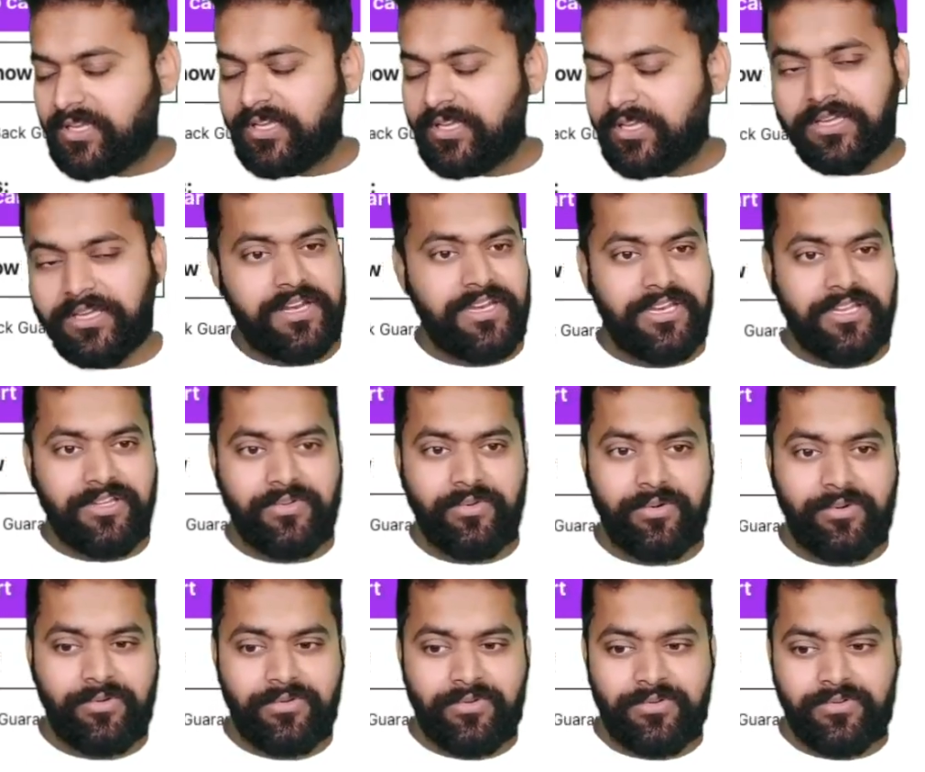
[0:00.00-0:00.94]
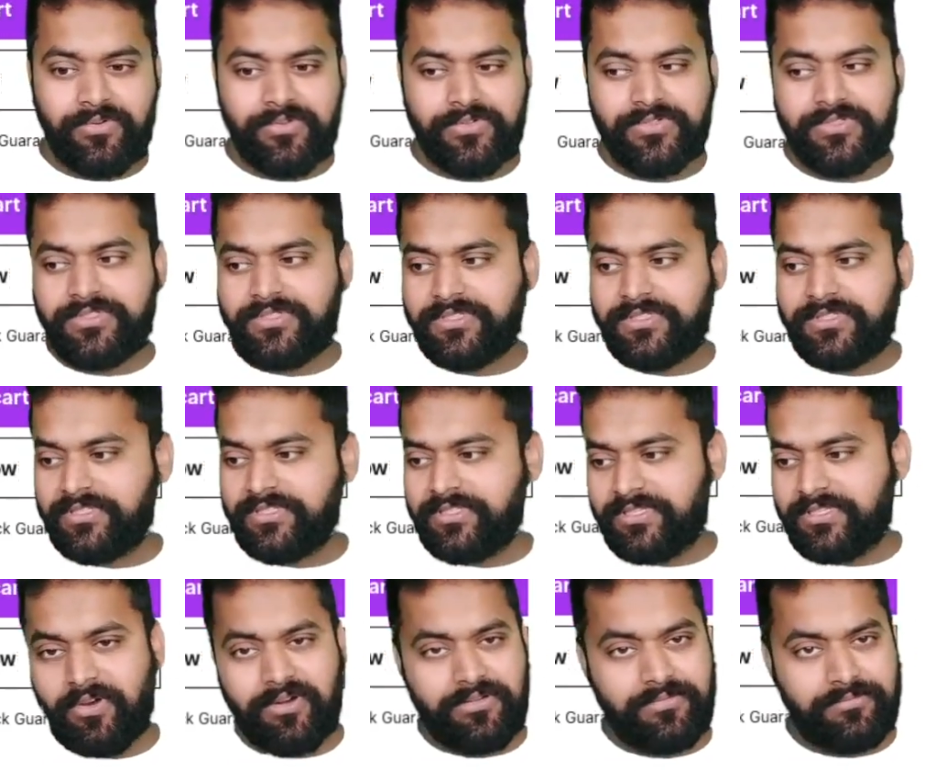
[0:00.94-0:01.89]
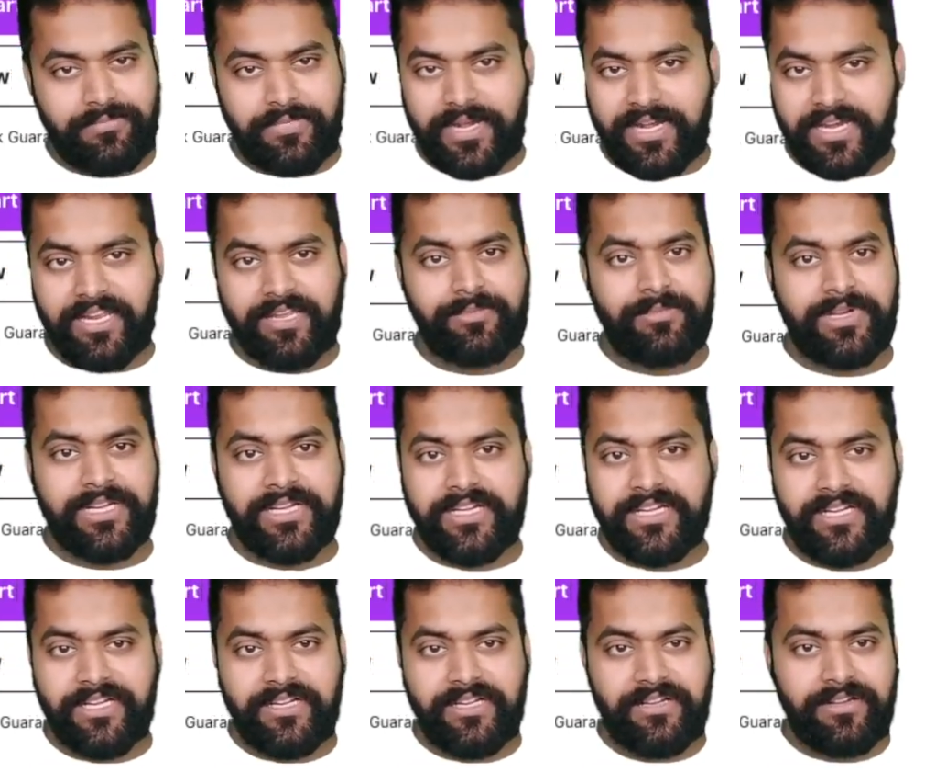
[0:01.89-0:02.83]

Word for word: really good course recommended